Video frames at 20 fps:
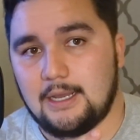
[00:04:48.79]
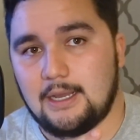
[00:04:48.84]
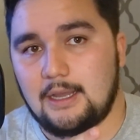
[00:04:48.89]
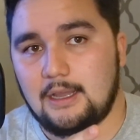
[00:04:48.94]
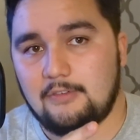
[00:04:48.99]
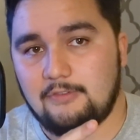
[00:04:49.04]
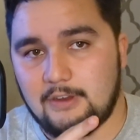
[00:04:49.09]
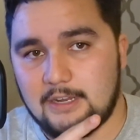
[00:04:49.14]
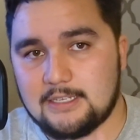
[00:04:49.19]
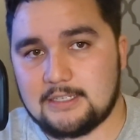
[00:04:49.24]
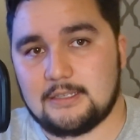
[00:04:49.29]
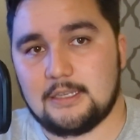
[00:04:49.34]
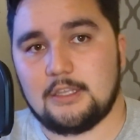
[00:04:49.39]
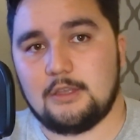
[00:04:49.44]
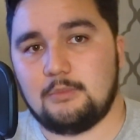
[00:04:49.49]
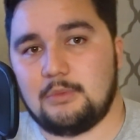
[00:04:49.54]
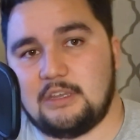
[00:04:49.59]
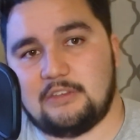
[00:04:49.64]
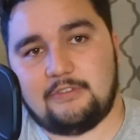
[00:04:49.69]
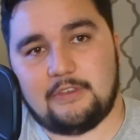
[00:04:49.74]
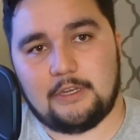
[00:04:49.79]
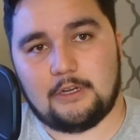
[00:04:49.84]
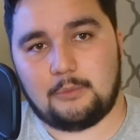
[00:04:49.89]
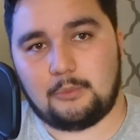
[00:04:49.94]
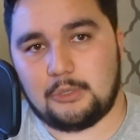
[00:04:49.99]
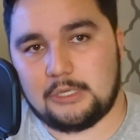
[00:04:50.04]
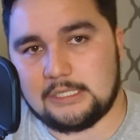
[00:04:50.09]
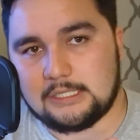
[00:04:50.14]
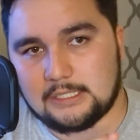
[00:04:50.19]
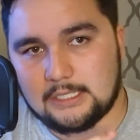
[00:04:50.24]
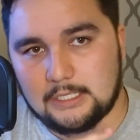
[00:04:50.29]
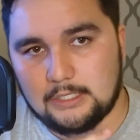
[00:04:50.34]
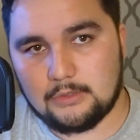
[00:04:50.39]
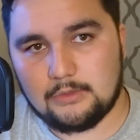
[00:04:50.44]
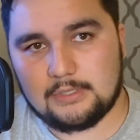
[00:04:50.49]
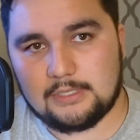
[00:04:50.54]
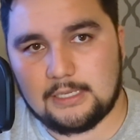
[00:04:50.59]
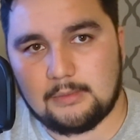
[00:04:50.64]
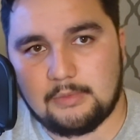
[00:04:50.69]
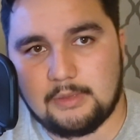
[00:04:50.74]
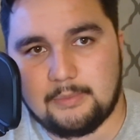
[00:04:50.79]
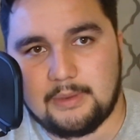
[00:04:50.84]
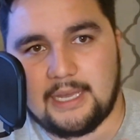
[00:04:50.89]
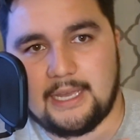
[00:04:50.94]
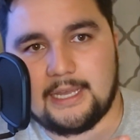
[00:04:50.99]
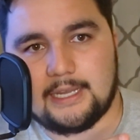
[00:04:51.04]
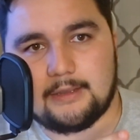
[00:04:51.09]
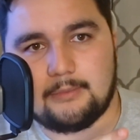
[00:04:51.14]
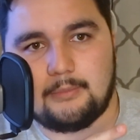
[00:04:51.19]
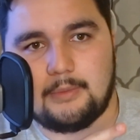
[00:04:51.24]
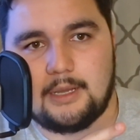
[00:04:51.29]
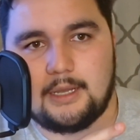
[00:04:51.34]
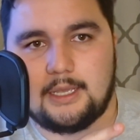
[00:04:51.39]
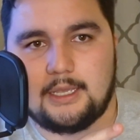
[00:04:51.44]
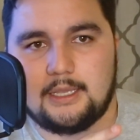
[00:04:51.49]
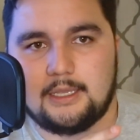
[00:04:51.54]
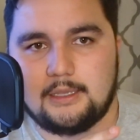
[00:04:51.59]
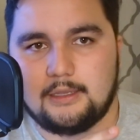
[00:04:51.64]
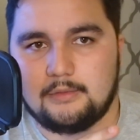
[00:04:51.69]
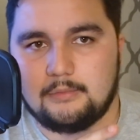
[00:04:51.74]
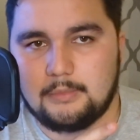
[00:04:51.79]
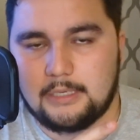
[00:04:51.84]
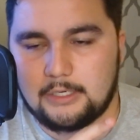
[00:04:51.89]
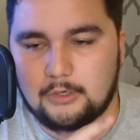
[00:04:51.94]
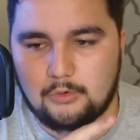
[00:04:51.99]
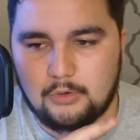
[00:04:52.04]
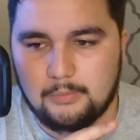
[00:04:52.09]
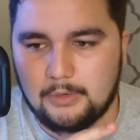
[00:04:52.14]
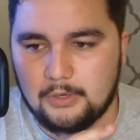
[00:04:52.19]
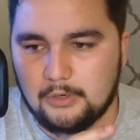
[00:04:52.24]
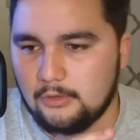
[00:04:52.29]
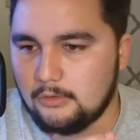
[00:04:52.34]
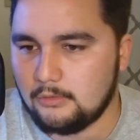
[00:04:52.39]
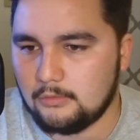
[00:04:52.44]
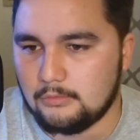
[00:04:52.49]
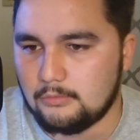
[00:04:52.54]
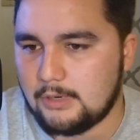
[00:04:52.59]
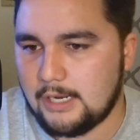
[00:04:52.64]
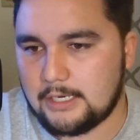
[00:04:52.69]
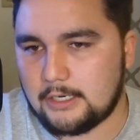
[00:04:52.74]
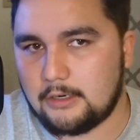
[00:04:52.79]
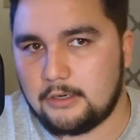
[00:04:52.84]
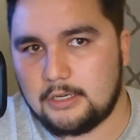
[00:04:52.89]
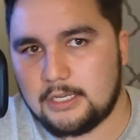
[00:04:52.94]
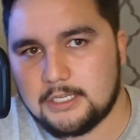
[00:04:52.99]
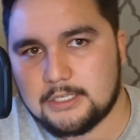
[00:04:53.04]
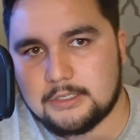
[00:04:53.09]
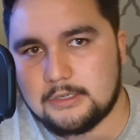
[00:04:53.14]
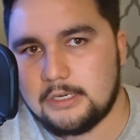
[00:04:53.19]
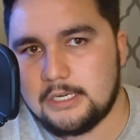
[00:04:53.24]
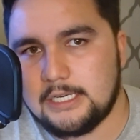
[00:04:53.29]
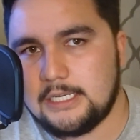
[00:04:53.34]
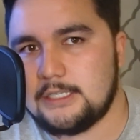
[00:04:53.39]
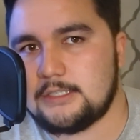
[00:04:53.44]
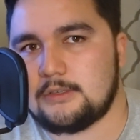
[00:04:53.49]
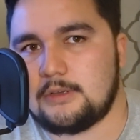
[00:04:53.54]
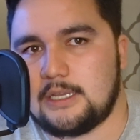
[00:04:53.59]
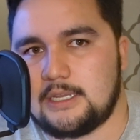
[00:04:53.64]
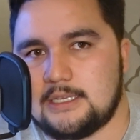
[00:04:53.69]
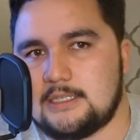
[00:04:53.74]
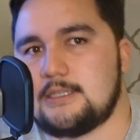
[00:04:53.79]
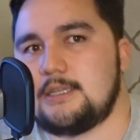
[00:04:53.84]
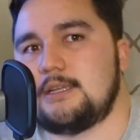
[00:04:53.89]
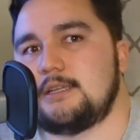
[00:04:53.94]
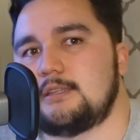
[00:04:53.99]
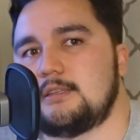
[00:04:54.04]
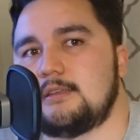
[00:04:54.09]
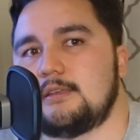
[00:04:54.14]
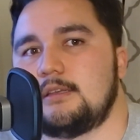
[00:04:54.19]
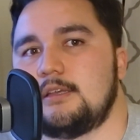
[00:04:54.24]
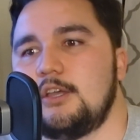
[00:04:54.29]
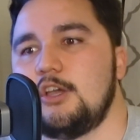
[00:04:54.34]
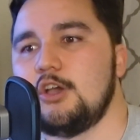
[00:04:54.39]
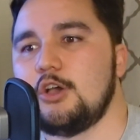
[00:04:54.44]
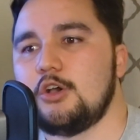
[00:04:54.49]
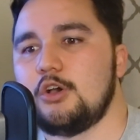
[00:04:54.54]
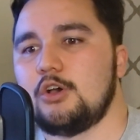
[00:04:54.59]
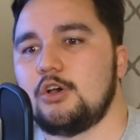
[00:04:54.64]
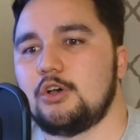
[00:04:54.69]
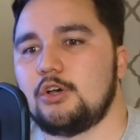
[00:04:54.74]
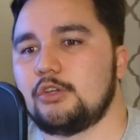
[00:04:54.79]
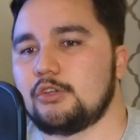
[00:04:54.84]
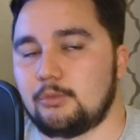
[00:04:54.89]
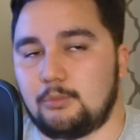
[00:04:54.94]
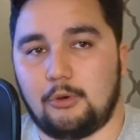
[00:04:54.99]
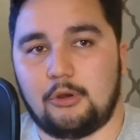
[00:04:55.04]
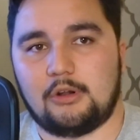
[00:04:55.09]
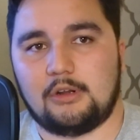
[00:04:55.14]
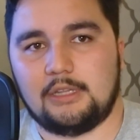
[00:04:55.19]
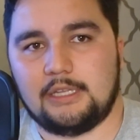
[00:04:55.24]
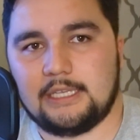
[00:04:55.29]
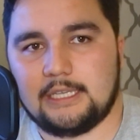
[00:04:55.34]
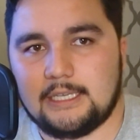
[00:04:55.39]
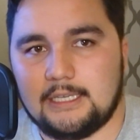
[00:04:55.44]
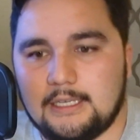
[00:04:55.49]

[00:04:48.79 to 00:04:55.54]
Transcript: if I send you my fingerprints, can you send me back my criminal record history so I can send it to Borderlink?